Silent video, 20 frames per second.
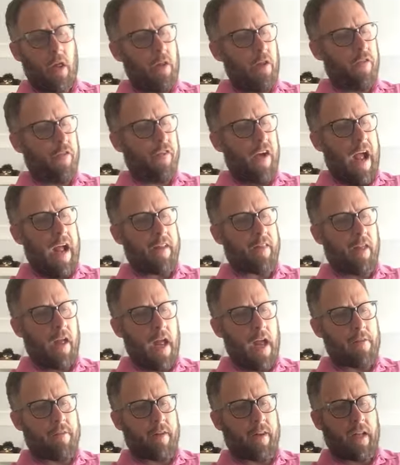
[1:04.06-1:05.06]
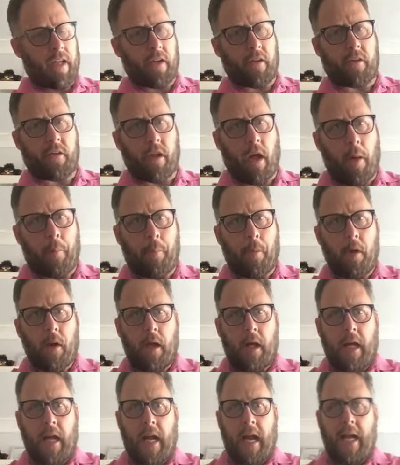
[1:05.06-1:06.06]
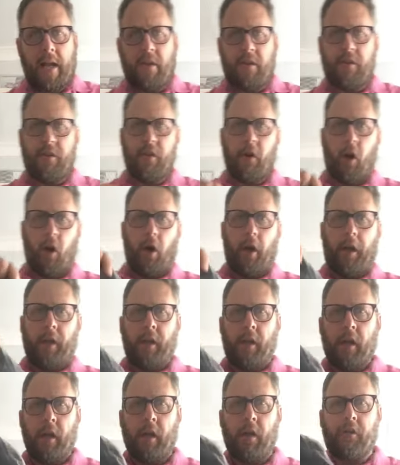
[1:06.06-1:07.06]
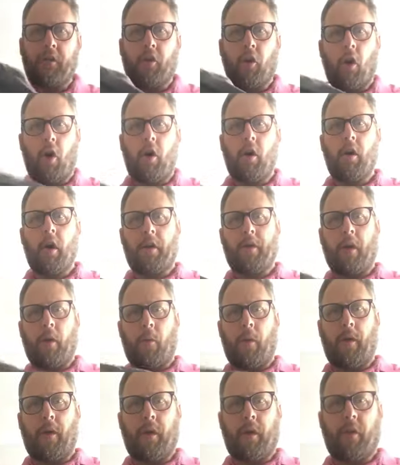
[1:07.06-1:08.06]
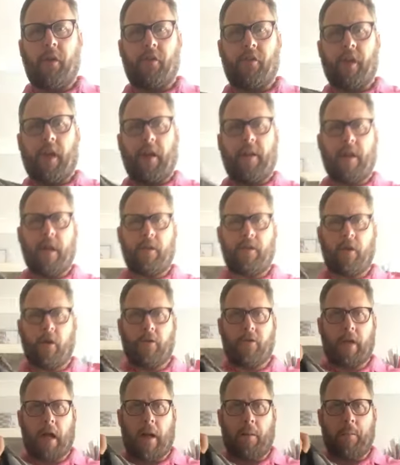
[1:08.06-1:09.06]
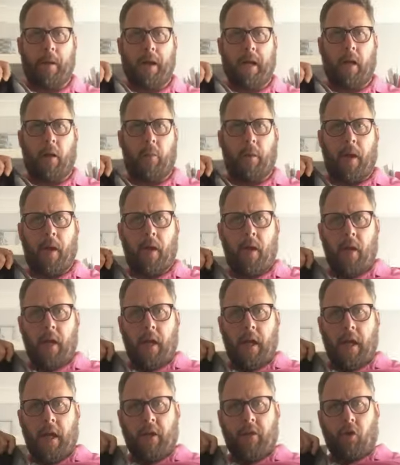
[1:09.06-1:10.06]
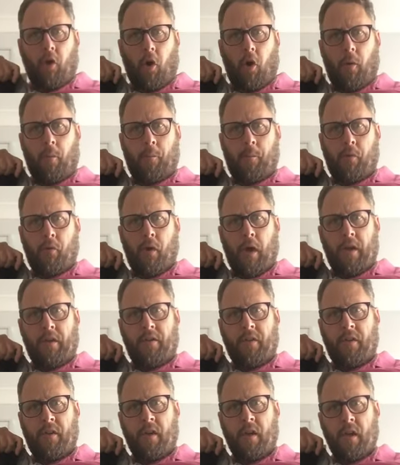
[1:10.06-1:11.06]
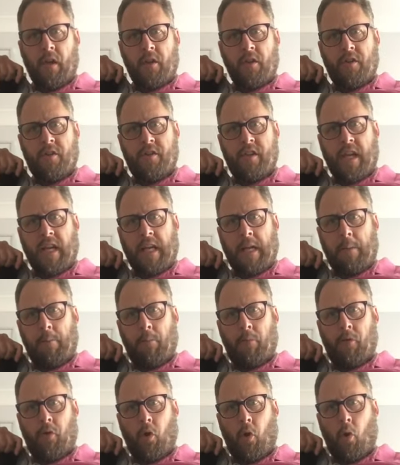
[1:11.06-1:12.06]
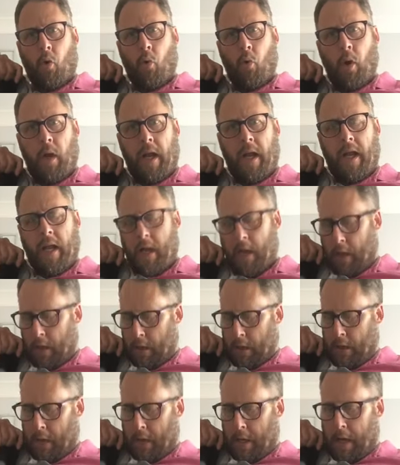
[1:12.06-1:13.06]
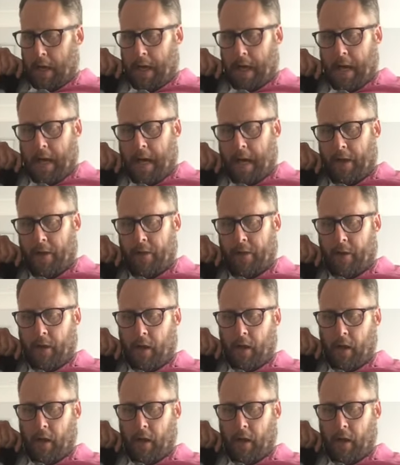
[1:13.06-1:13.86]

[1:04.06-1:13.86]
the fact that everything's inside has got, I don't know whether you can see this, I'll stand back a little bit, it's got pressed seams all here and